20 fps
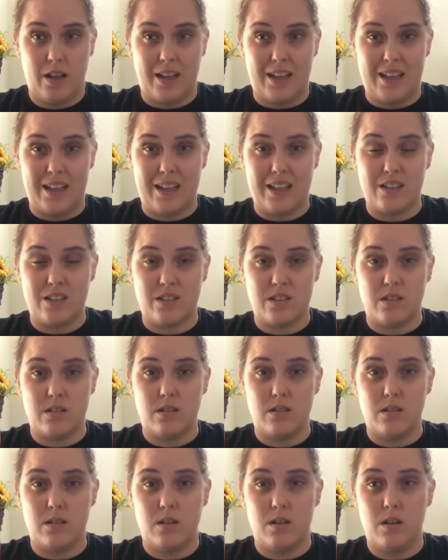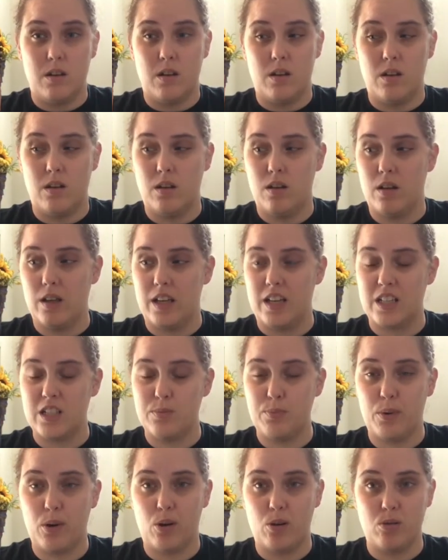is
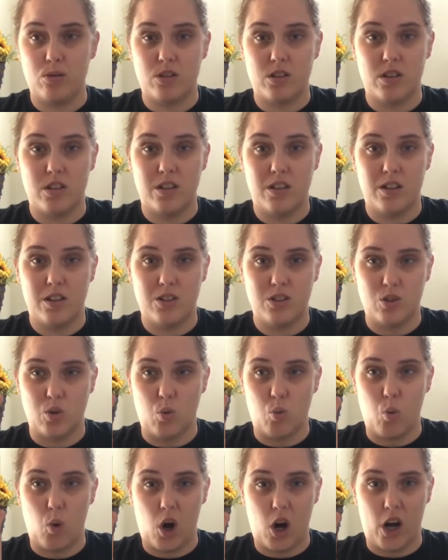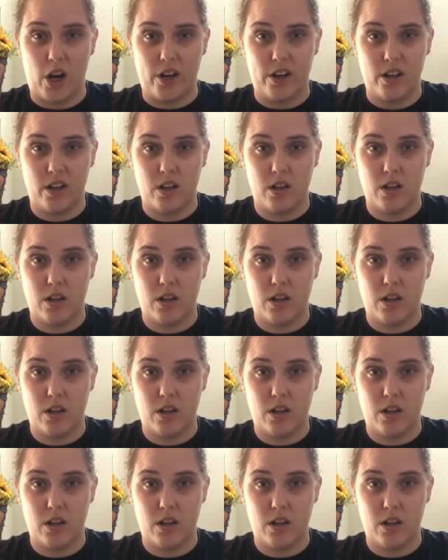exposed to water.